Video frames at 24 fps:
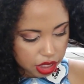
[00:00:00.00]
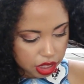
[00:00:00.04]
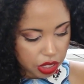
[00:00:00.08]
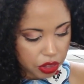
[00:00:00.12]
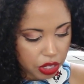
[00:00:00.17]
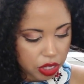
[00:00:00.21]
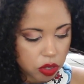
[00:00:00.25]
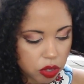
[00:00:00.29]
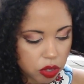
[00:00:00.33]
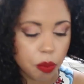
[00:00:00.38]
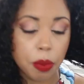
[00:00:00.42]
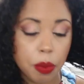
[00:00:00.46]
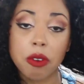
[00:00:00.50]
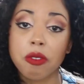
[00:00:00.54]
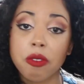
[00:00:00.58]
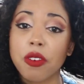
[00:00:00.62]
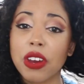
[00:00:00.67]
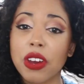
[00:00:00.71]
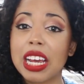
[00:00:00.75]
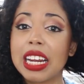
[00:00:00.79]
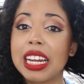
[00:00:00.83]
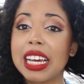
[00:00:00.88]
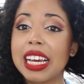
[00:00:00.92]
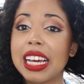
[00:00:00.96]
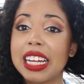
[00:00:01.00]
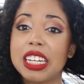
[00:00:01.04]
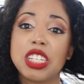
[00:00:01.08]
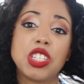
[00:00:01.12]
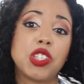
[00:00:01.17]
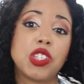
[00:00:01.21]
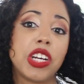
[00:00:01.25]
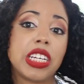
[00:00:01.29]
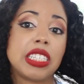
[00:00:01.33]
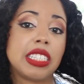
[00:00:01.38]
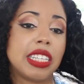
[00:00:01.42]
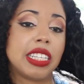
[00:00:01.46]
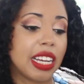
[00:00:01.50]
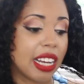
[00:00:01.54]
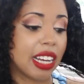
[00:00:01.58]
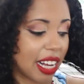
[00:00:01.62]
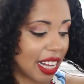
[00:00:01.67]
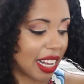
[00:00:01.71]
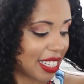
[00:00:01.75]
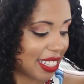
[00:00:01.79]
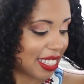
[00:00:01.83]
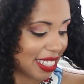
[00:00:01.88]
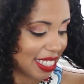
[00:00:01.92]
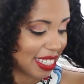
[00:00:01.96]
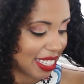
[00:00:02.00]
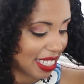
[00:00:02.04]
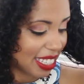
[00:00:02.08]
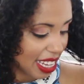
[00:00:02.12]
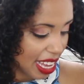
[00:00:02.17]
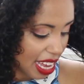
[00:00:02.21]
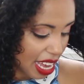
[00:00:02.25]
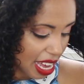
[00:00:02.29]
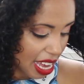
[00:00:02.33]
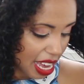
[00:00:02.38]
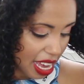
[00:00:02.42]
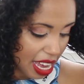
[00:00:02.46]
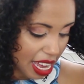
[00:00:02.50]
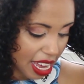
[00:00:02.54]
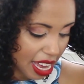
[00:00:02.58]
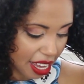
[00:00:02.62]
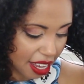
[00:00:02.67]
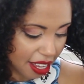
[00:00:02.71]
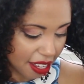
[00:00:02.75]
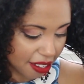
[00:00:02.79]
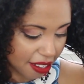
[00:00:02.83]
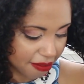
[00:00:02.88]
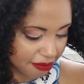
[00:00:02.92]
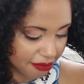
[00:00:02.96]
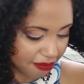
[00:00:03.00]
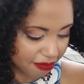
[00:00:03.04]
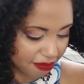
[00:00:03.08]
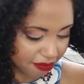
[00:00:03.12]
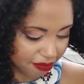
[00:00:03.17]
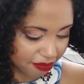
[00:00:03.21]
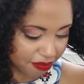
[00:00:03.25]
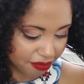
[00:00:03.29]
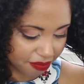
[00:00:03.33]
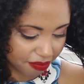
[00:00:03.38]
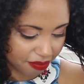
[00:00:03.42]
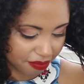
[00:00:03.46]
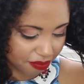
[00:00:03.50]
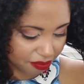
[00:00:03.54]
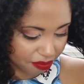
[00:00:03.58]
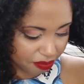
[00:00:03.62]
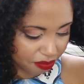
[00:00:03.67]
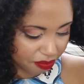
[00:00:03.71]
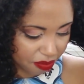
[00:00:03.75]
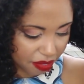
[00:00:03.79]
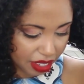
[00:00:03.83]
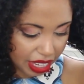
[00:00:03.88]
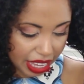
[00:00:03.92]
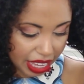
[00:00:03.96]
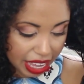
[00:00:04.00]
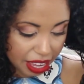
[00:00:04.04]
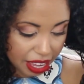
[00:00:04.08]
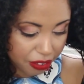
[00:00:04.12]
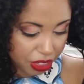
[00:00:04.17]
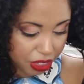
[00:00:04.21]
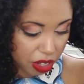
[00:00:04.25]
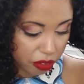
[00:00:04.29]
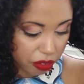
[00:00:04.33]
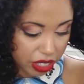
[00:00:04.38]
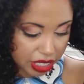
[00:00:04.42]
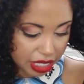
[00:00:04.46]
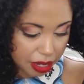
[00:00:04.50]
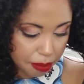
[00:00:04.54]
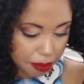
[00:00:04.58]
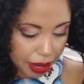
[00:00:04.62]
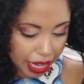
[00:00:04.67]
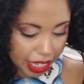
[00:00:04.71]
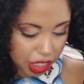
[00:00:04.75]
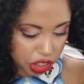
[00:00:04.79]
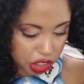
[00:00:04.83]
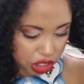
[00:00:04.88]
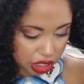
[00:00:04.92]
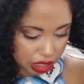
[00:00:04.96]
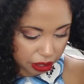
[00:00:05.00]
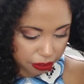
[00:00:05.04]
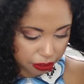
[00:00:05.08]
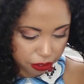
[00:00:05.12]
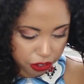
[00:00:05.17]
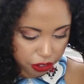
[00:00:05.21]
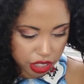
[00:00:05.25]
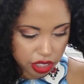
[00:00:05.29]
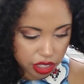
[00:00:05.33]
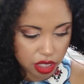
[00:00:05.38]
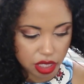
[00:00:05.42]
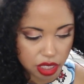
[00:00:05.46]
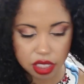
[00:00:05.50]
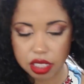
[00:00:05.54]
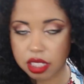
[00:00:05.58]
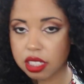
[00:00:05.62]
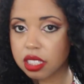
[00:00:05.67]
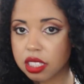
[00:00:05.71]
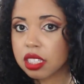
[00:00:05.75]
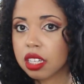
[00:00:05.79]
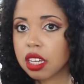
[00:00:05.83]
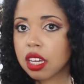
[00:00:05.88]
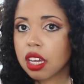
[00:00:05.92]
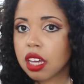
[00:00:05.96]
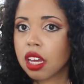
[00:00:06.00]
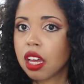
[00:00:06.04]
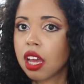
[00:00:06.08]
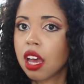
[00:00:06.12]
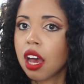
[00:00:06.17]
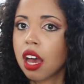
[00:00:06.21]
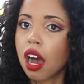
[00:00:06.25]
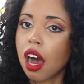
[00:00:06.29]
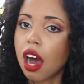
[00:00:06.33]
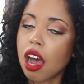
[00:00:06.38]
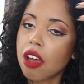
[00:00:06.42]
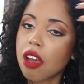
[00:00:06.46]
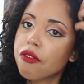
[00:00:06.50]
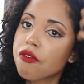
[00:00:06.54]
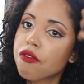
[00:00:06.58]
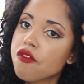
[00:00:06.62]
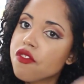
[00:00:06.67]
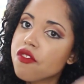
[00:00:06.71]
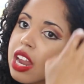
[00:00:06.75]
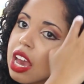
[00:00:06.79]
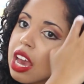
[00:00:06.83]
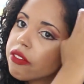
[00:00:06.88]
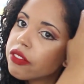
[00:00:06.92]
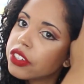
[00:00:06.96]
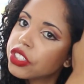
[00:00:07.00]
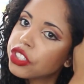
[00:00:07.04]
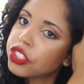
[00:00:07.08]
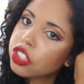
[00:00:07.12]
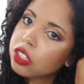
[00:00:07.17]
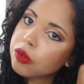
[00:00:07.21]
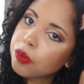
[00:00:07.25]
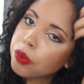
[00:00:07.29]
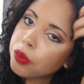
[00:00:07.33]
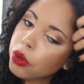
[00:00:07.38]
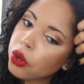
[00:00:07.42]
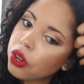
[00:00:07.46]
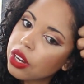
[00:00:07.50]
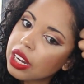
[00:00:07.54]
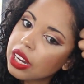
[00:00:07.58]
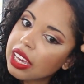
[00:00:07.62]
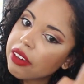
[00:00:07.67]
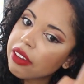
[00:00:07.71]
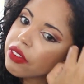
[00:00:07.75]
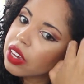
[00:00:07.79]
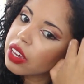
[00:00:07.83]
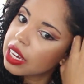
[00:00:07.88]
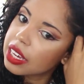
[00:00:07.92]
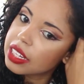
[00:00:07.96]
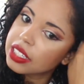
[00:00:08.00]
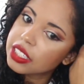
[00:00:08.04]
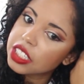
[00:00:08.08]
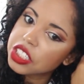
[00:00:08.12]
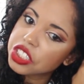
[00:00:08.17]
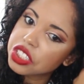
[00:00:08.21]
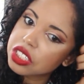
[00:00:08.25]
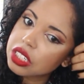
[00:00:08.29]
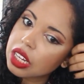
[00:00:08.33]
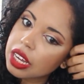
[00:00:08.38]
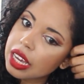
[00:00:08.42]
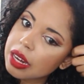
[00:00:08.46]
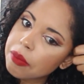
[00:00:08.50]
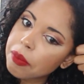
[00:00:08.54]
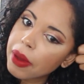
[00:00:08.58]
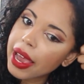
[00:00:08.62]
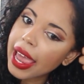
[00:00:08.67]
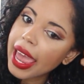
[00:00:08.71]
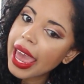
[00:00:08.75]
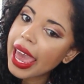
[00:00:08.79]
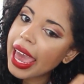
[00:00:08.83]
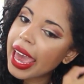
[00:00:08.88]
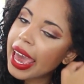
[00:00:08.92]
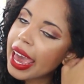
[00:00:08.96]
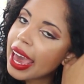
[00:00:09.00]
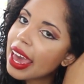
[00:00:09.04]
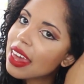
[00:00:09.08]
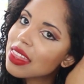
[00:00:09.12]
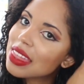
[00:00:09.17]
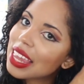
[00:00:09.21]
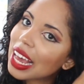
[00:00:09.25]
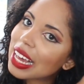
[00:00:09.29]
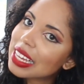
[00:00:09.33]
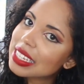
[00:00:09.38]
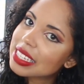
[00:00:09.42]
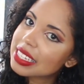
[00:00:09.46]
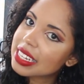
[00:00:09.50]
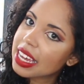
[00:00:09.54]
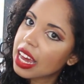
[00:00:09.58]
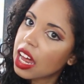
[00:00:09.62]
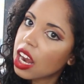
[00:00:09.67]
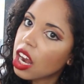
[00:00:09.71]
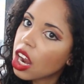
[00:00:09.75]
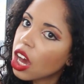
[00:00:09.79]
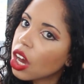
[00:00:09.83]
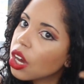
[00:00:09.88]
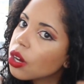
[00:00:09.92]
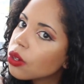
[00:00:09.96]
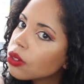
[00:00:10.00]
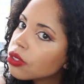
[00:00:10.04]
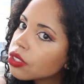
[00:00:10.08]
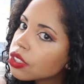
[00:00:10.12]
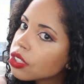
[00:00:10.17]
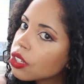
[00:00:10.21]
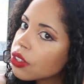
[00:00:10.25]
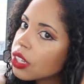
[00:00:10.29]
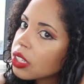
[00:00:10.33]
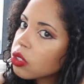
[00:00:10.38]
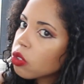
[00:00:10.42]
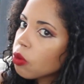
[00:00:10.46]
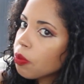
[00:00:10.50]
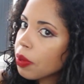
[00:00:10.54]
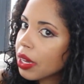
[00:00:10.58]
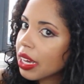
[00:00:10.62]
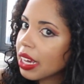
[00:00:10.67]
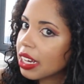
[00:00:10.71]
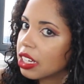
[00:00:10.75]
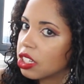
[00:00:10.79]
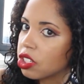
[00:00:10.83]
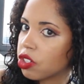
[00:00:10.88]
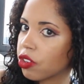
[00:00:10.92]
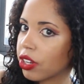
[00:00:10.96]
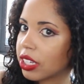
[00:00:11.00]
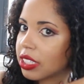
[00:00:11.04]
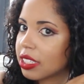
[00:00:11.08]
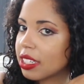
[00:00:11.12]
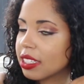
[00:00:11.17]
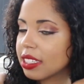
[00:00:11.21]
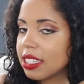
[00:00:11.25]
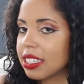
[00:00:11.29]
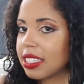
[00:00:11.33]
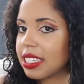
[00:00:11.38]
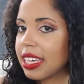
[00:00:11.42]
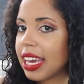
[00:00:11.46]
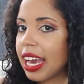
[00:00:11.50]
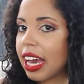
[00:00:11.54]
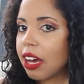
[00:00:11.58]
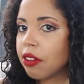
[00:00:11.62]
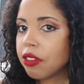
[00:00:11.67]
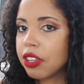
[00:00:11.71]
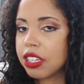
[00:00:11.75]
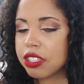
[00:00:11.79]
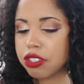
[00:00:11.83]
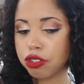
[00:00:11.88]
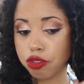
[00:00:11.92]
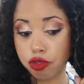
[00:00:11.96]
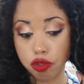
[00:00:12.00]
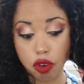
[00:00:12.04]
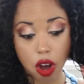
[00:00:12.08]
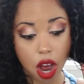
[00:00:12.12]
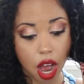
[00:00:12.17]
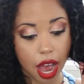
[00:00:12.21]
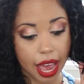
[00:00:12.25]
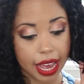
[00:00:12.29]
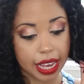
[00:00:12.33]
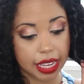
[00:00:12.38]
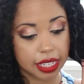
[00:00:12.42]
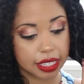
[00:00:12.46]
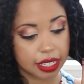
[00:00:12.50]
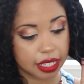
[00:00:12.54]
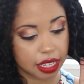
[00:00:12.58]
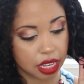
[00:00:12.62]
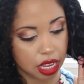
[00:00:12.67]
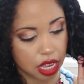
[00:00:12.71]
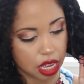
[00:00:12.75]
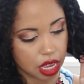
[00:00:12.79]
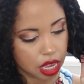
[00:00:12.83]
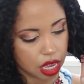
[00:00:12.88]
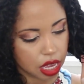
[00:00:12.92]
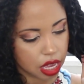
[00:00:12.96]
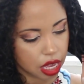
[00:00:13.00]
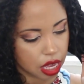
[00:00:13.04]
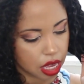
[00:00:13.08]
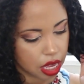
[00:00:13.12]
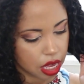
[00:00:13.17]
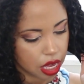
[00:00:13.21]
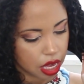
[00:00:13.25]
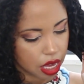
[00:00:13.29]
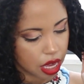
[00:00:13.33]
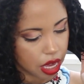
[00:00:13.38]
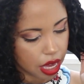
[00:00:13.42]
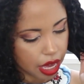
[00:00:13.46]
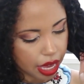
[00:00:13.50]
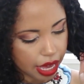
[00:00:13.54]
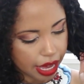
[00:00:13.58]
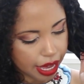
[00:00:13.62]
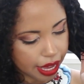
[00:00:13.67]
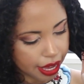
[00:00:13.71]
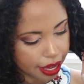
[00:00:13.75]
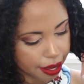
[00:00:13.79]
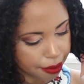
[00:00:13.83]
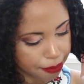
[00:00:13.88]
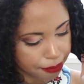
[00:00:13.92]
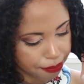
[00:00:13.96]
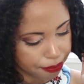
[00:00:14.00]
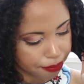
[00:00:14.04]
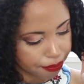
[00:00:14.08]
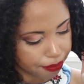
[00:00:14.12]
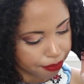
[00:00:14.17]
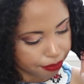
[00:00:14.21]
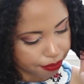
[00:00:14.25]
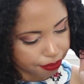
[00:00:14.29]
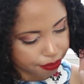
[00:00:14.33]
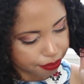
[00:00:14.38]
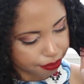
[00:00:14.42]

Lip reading: So this will be really interesting, guys, to see if there is a major difference. I've never just put leave-in conditioner in my hair and that's it alone, so this will be interesting to see how this dries. So